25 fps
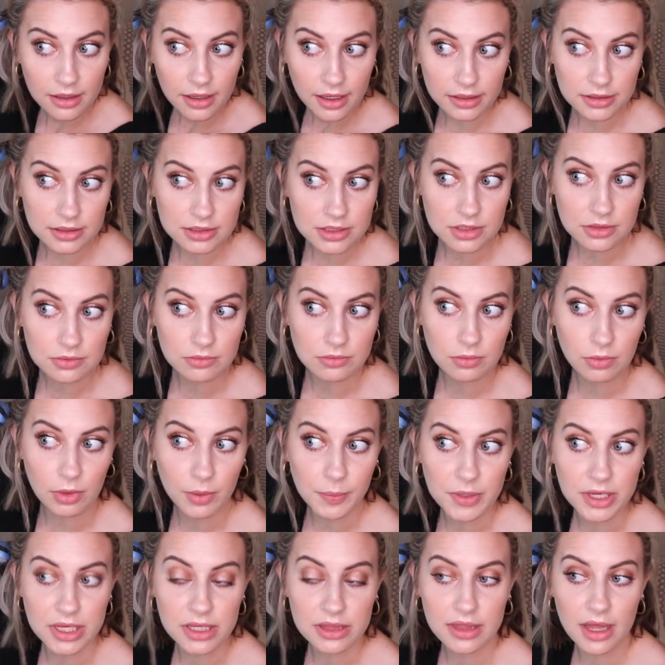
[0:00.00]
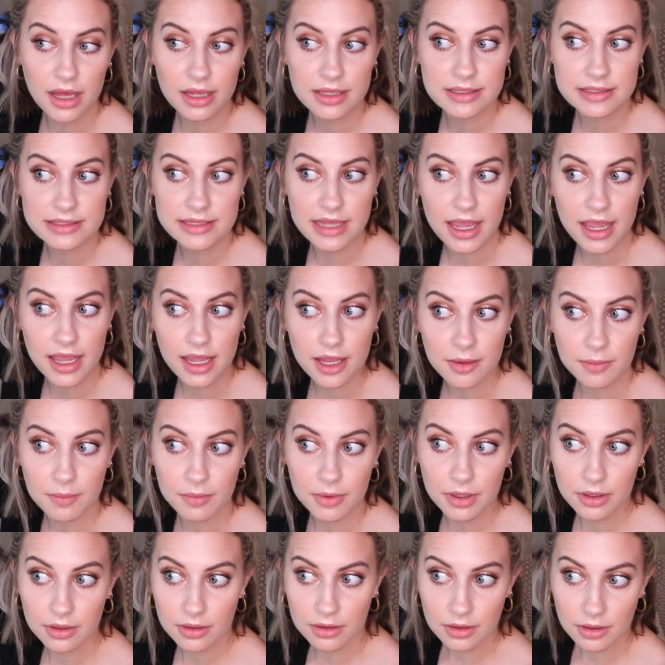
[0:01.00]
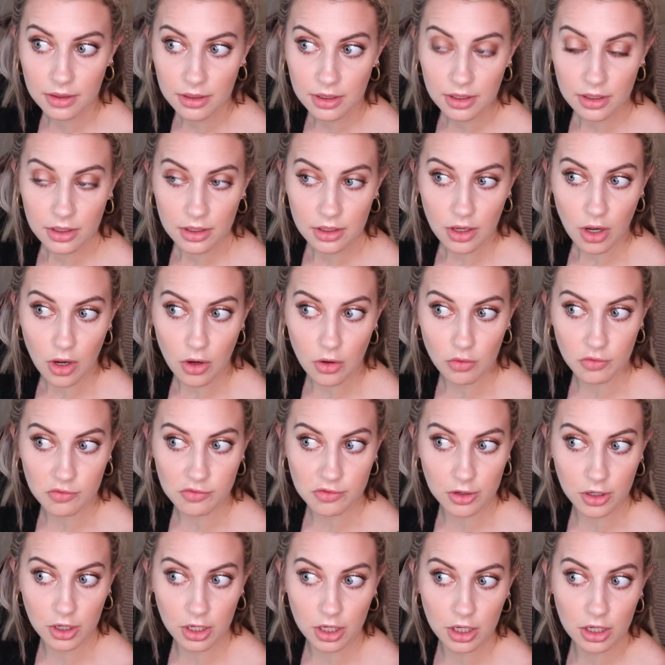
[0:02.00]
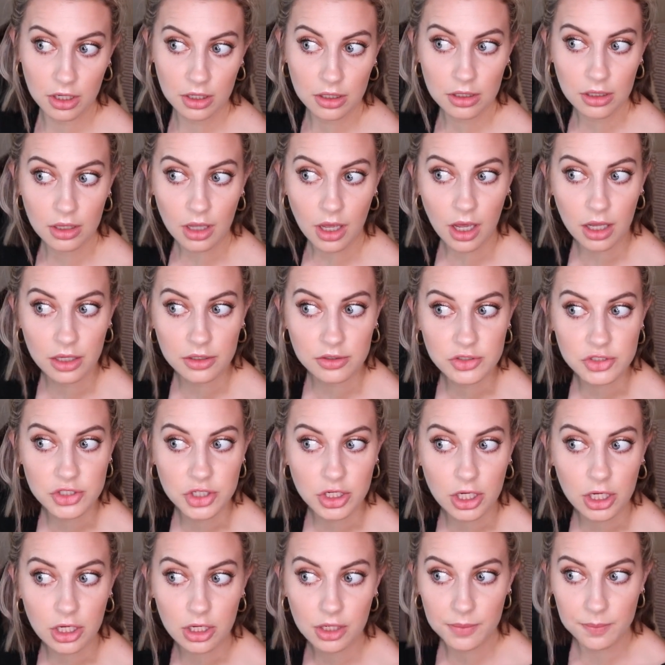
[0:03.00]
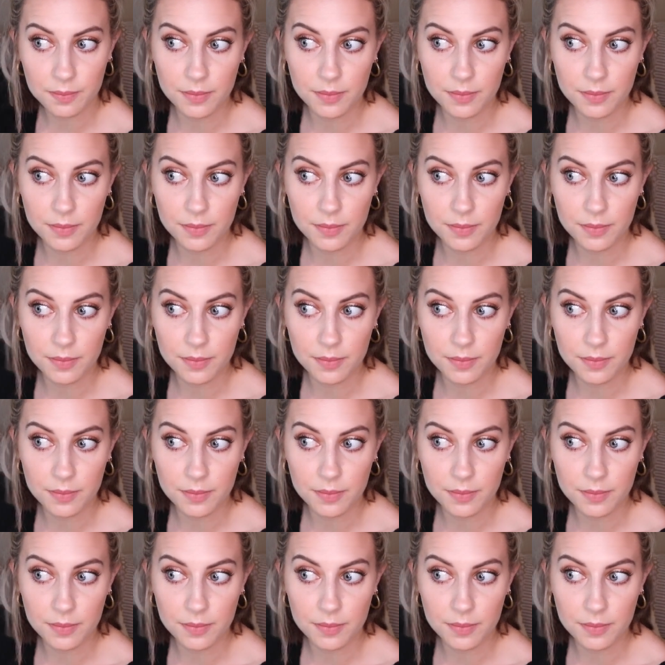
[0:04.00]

and repeat that same over under